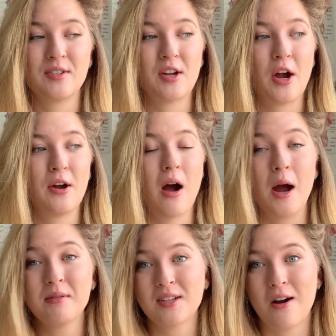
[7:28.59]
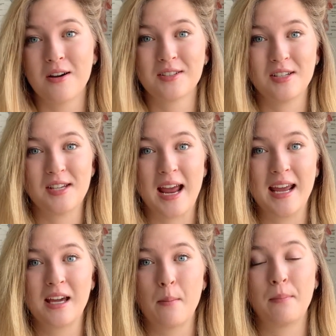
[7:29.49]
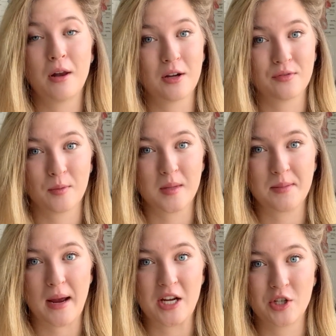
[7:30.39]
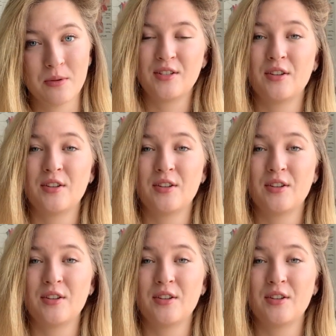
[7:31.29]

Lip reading: So I was asked to take blood from this patient.